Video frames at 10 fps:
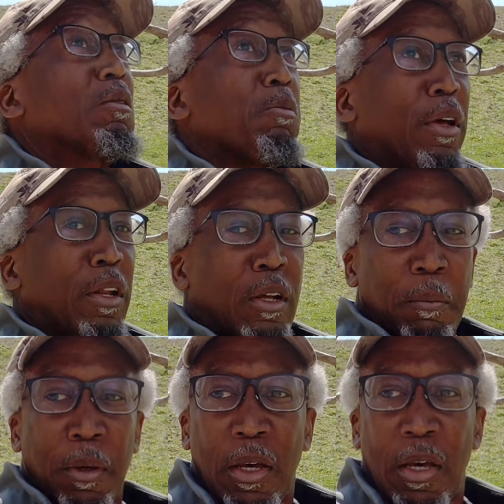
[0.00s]
are breaking up,
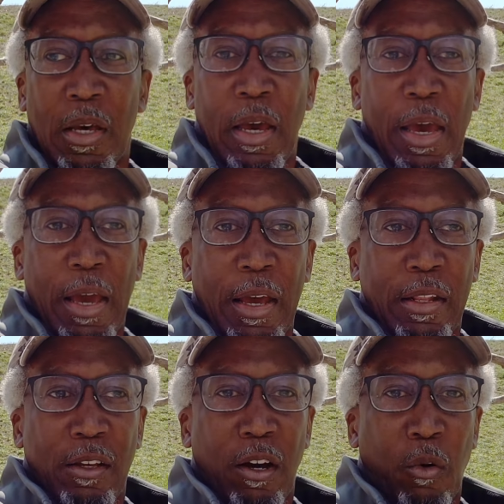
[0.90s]

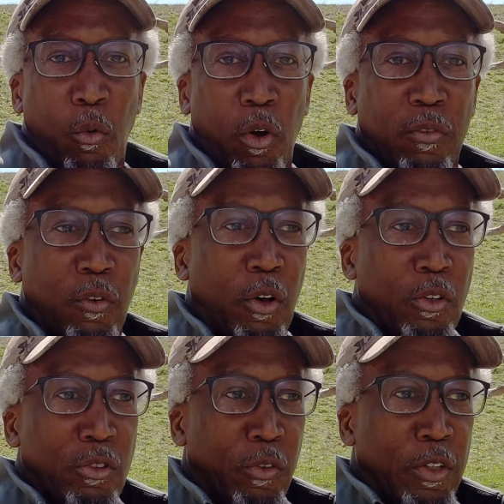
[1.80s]
and
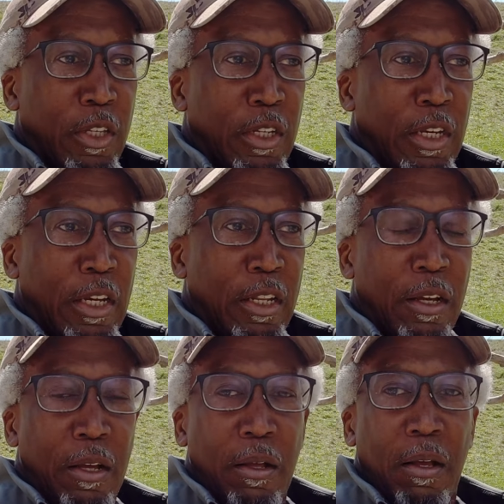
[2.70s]
waterfalls really need
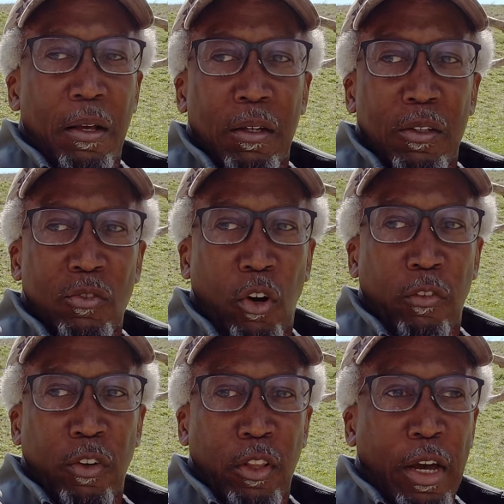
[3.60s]

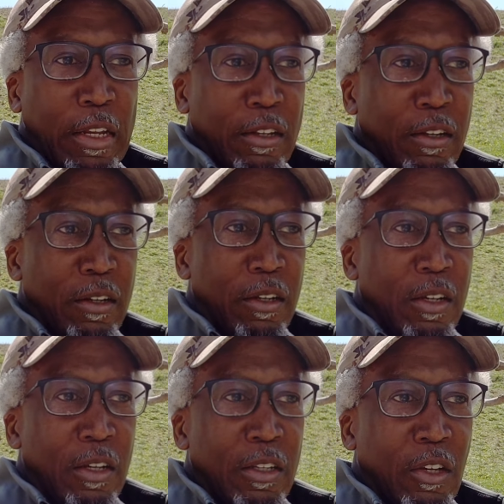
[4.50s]
softer light.
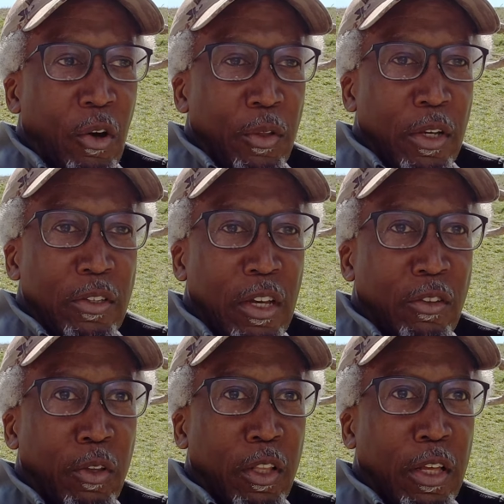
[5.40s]
So unless it gets
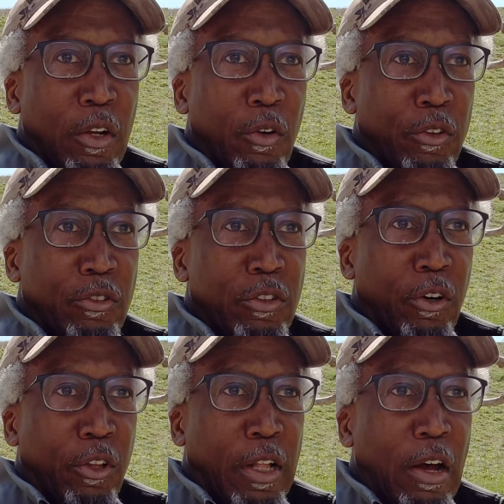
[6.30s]
really late or
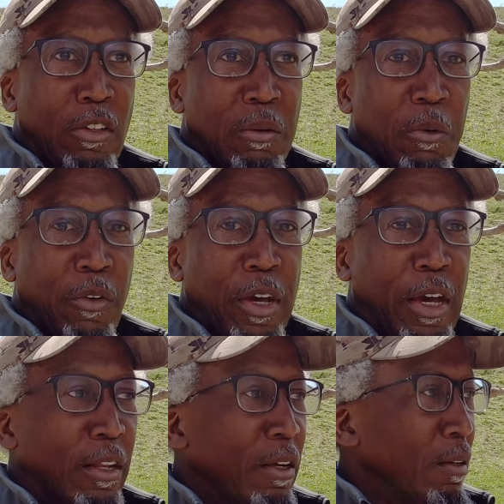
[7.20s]
the clouds come
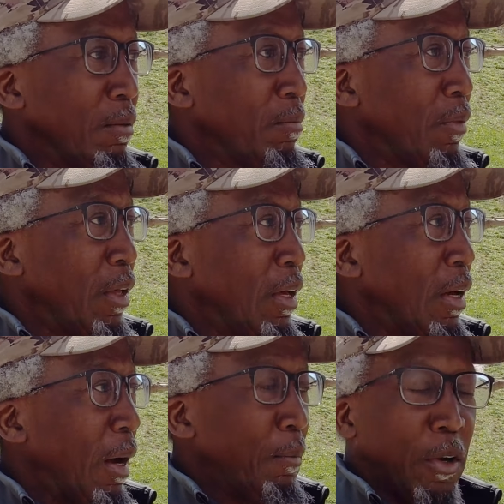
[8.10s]
overhead,
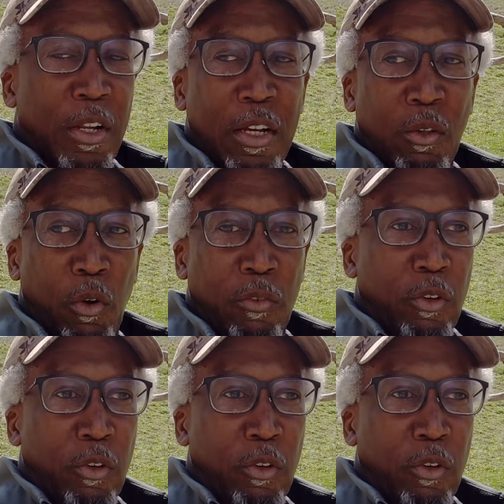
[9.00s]
I'm not going to get the waterfall